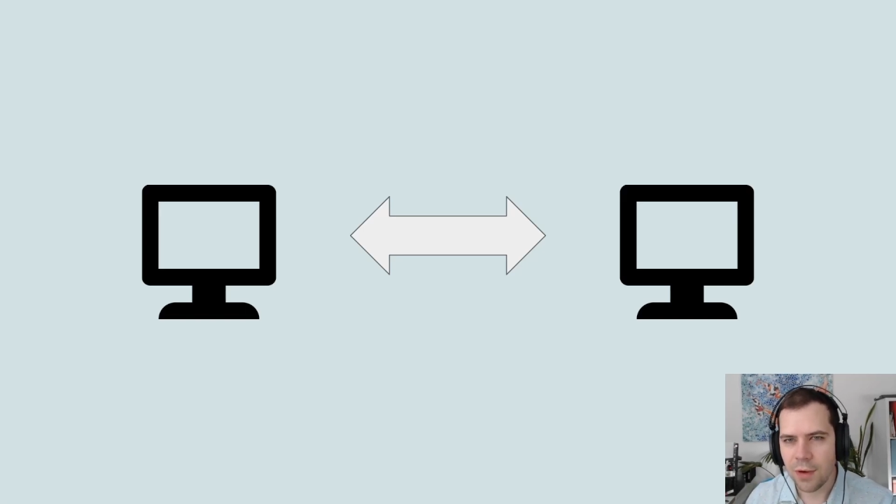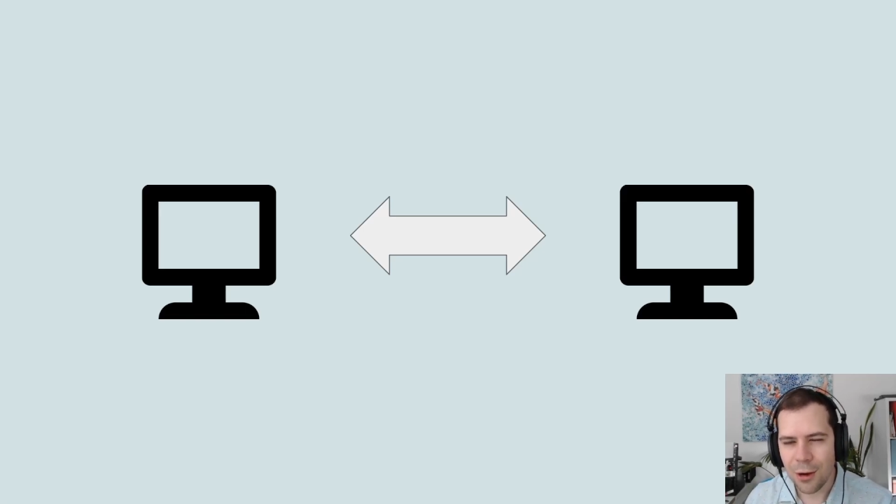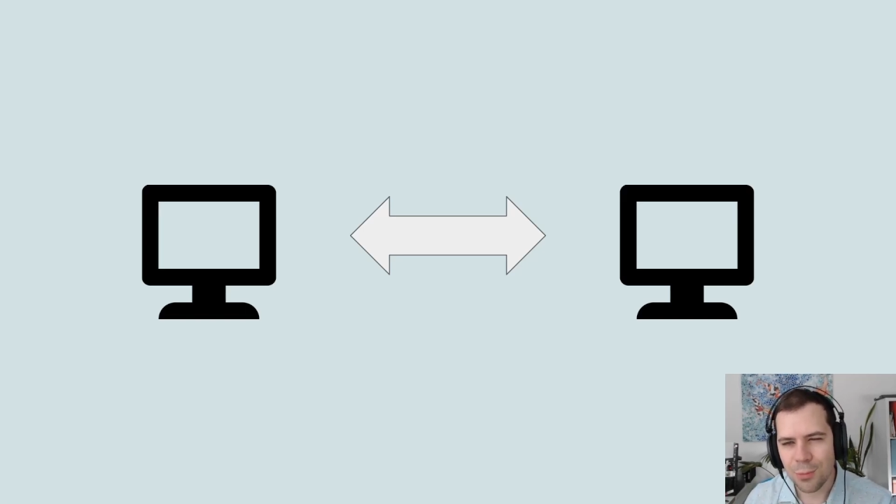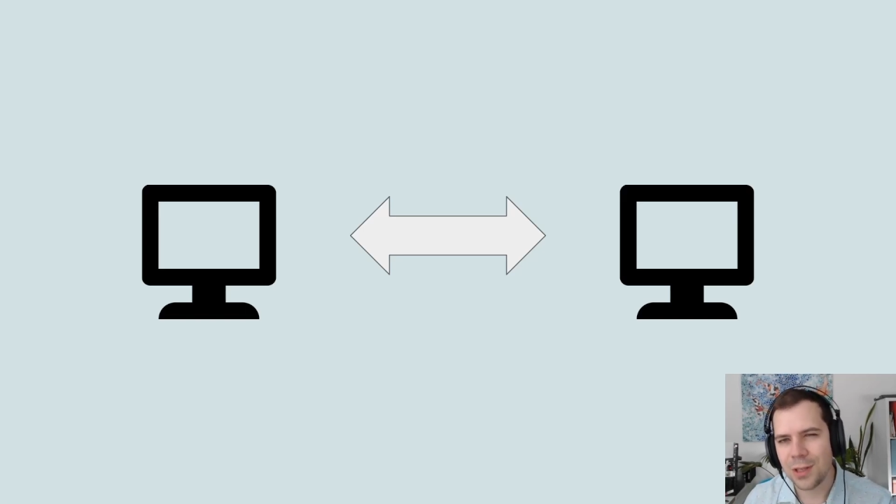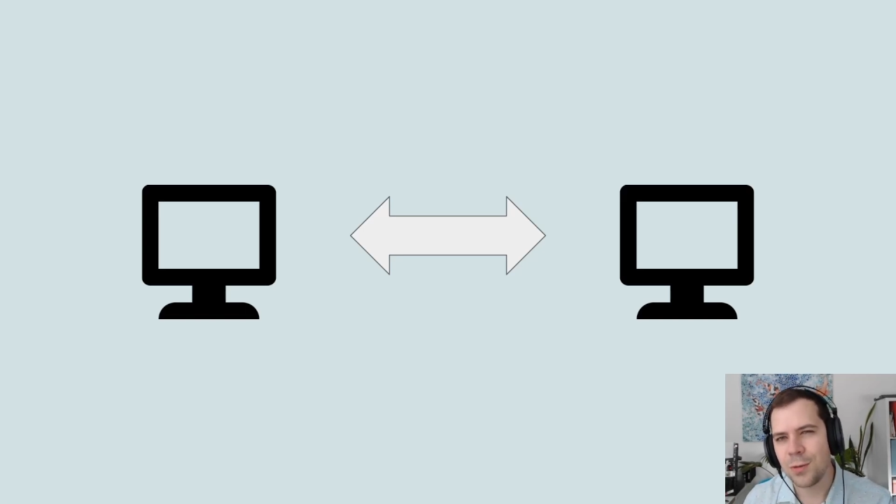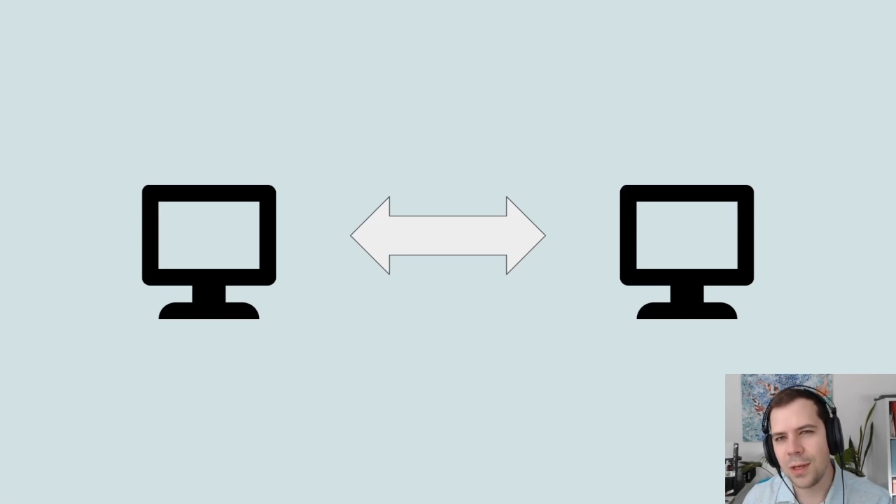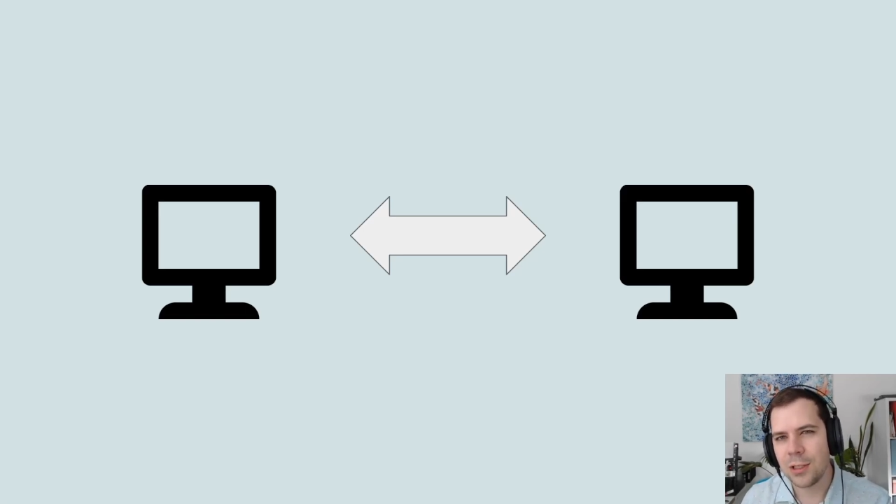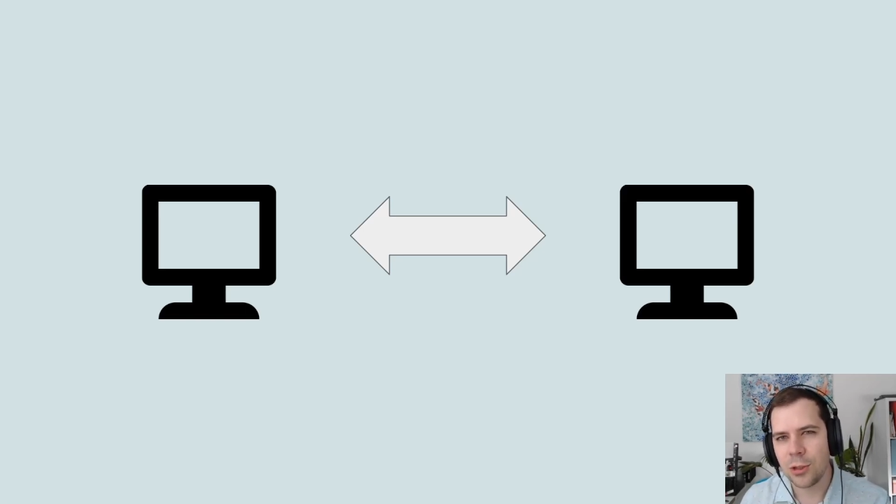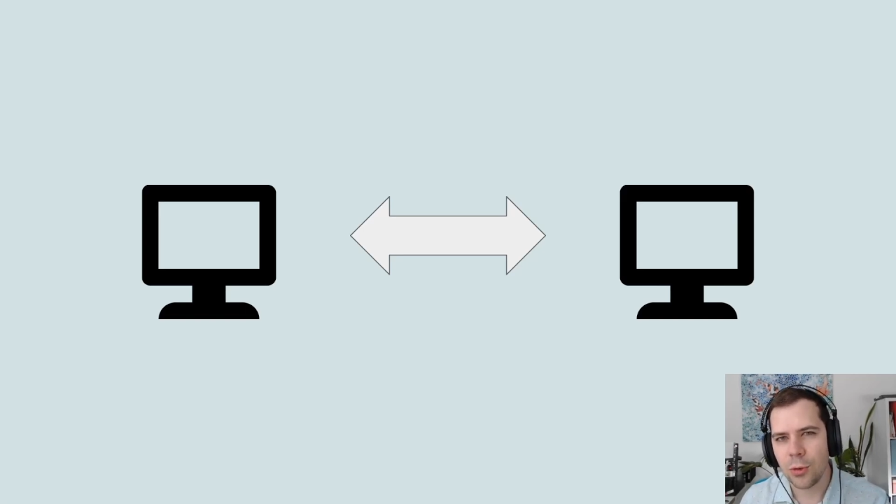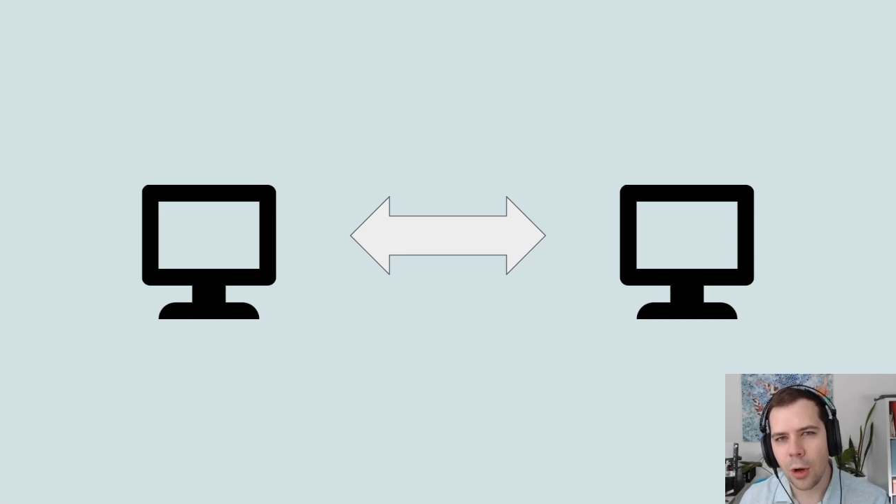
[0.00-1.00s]
route between
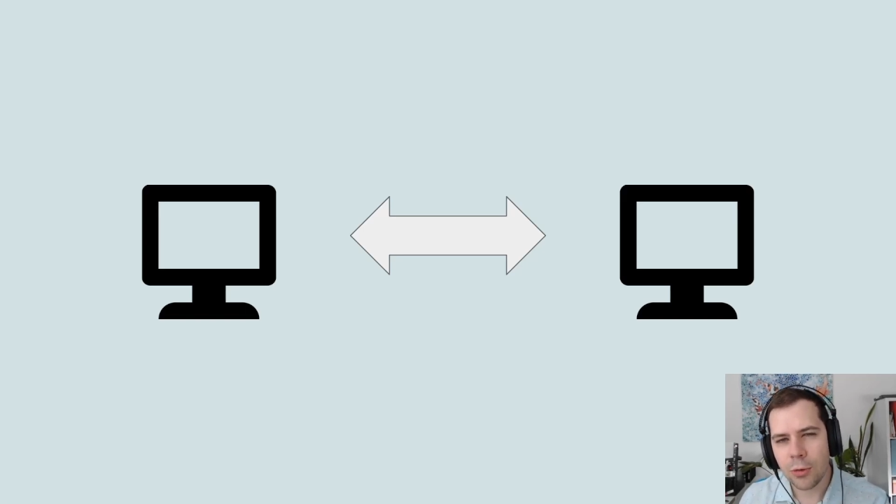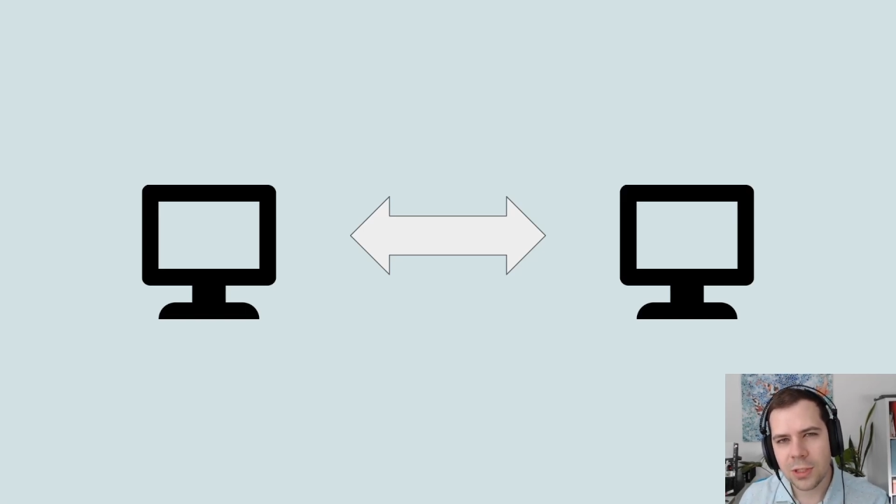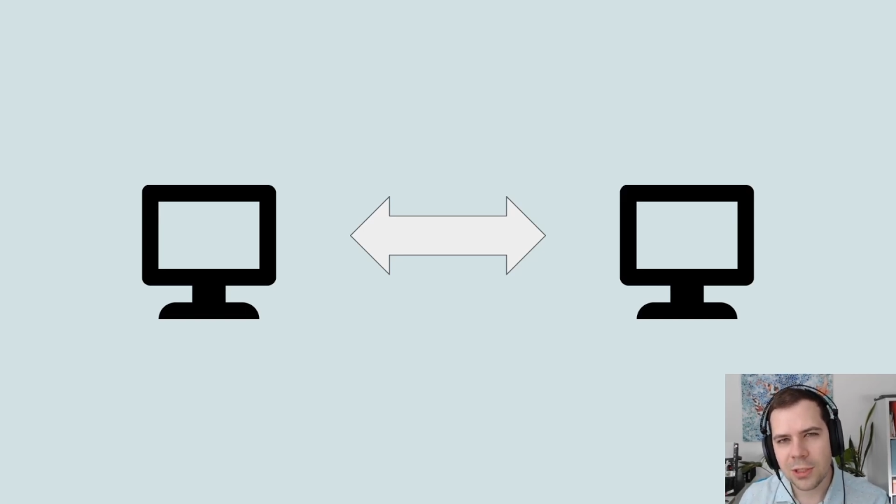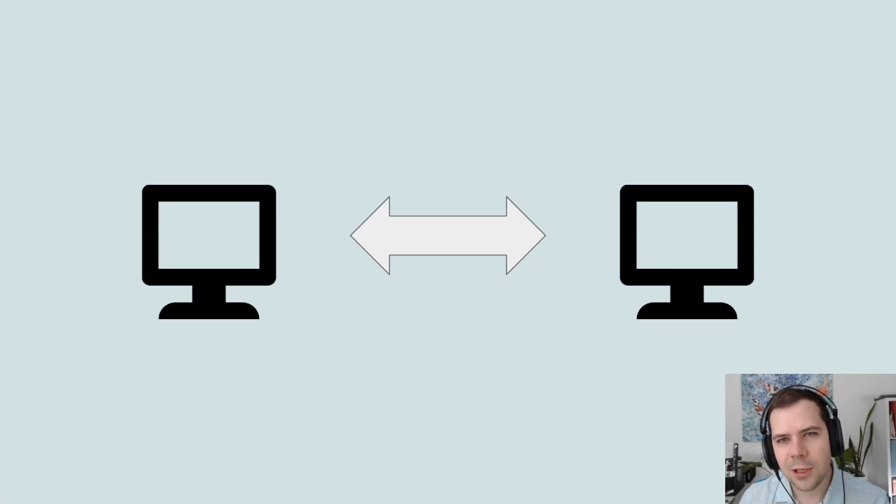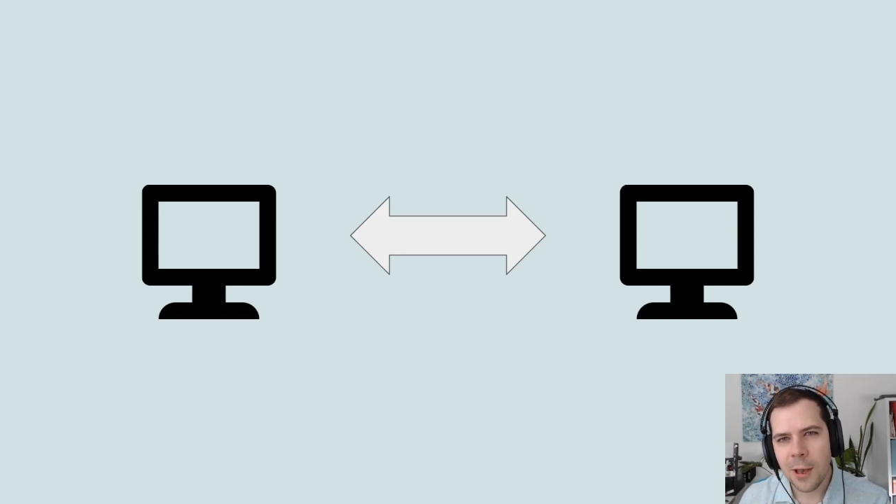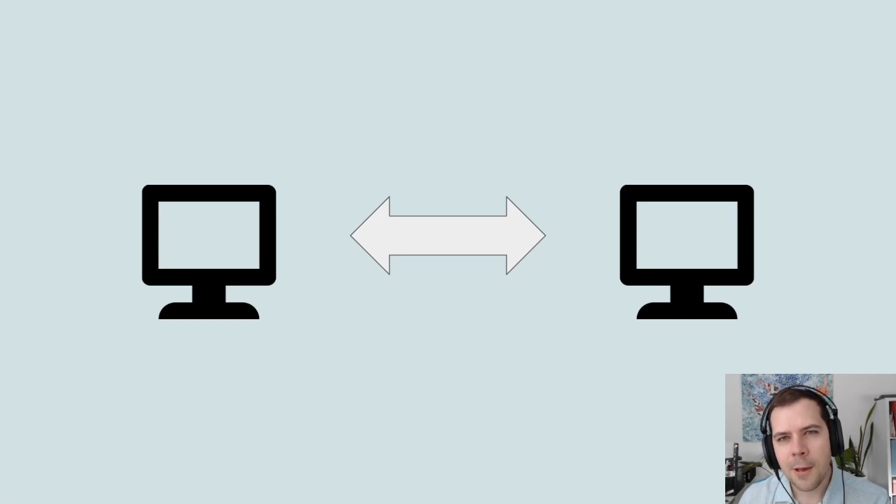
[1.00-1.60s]
two hosts.